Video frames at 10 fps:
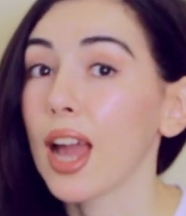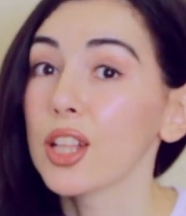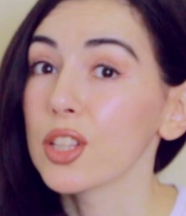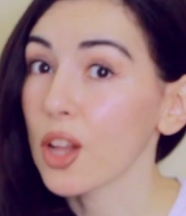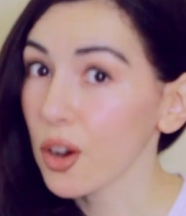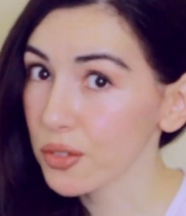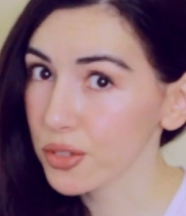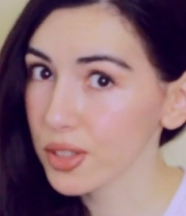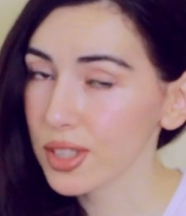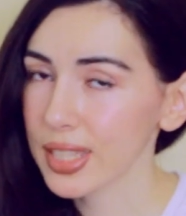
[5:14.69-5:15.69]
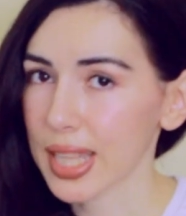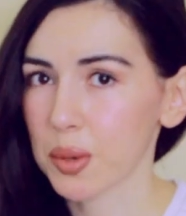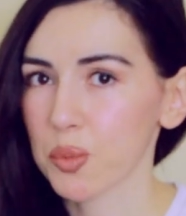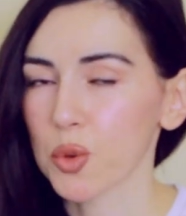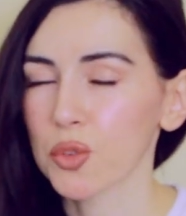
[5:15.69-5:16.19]
I loved
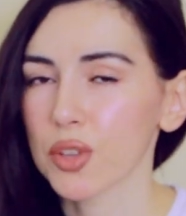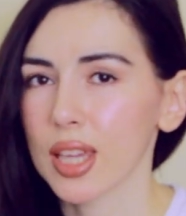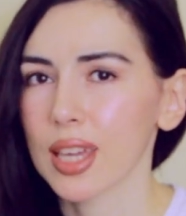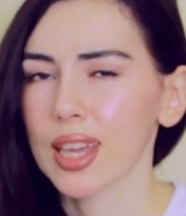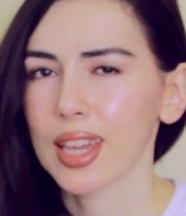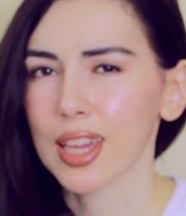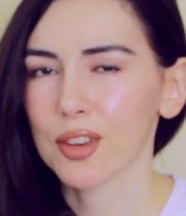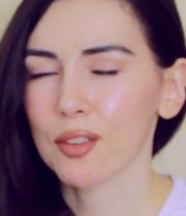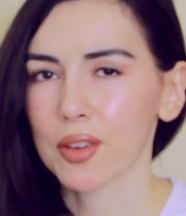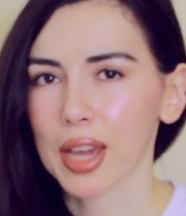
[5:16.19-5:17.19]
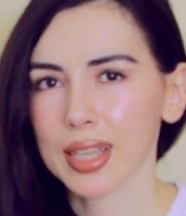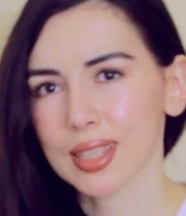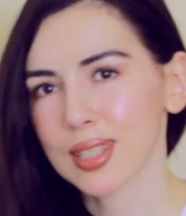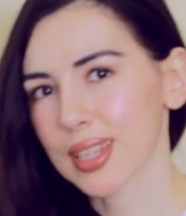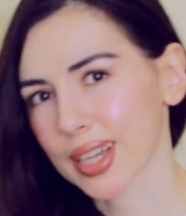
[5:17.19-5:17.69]
that movie. In
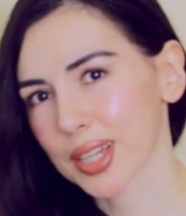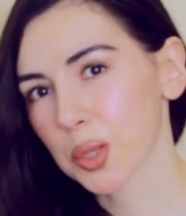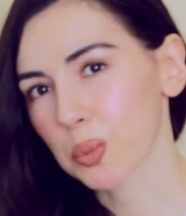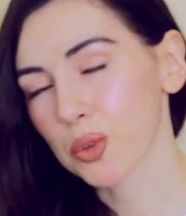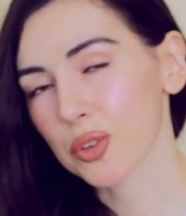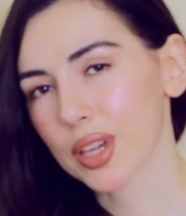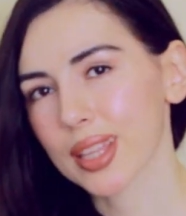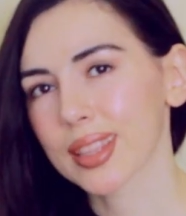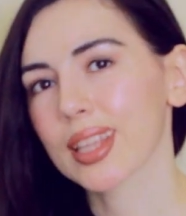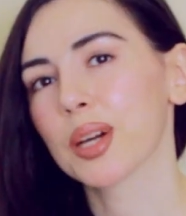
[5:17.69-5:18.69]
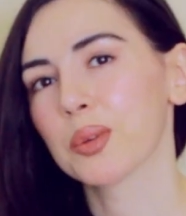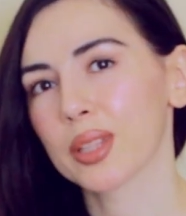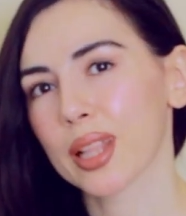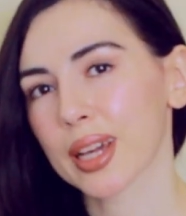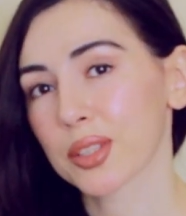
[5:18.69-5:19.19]
fact, the second movie that I
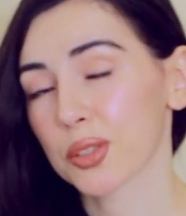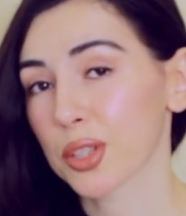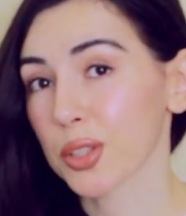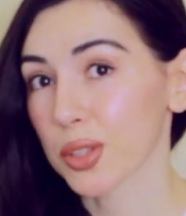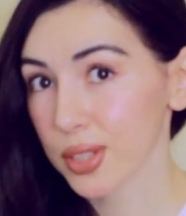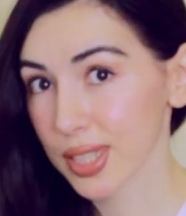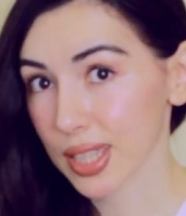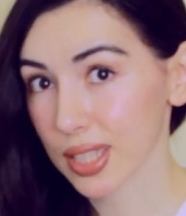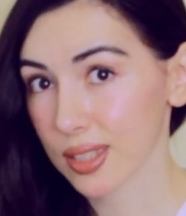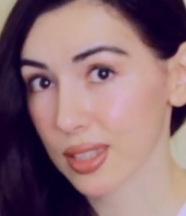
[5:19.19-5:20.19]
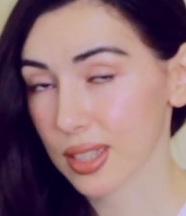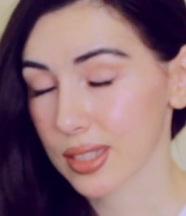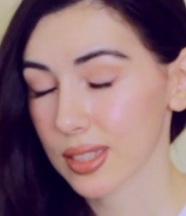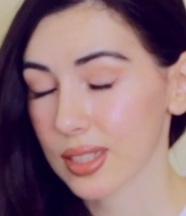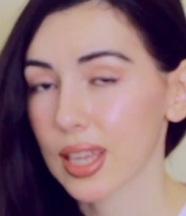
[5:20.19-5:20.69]
would like to include in this
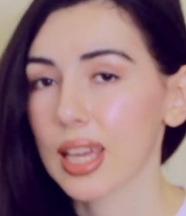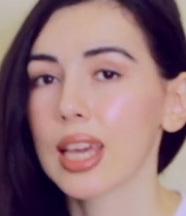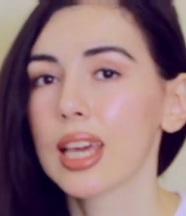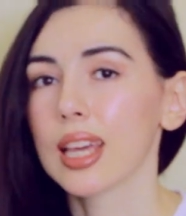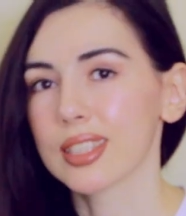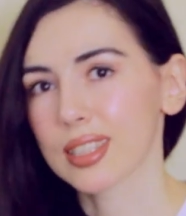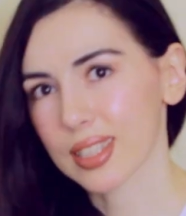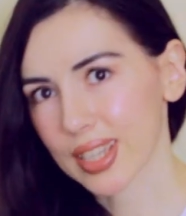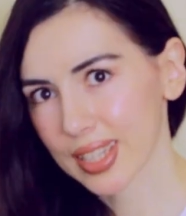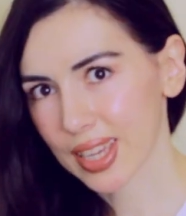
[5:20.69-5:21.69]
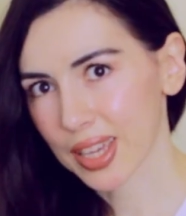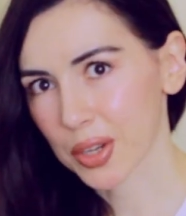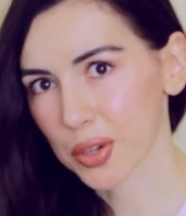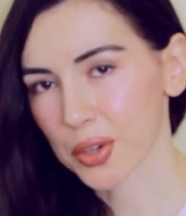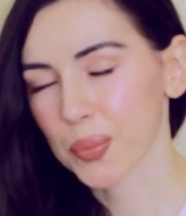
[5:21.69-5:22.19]
list is
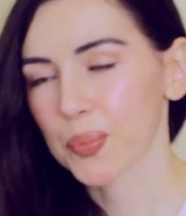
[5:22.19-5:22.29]
Gladiator.